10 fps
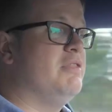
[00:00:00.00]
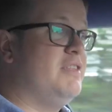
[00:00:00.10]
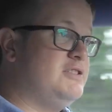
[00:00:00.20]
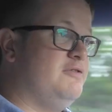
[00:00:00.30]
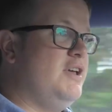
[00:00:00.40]

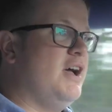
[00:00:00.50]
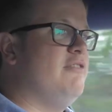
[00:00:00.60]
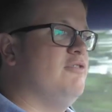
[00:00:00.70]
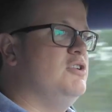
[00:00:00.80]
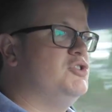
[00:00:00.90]
this
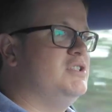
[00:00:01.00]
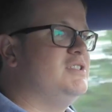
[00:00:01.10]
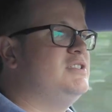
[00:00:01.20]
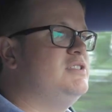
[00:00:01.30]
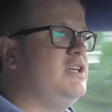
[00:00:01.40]
V8 version, it
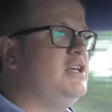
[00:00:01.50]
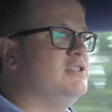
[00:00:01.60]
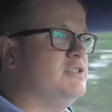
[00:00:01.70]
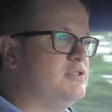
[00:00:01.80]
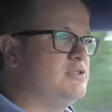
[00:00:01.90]

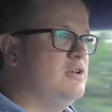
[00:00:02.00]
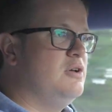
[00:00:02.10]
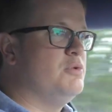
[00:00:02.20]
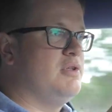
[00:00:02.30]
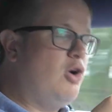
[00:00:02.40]
steers
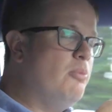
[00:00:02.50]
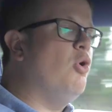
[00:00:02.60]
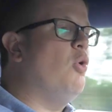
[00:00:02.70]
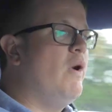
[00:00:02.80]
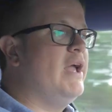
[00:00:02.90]
with a lot
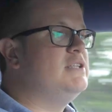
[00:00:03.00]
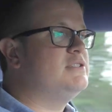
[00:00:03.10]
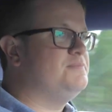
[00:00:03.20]
more weight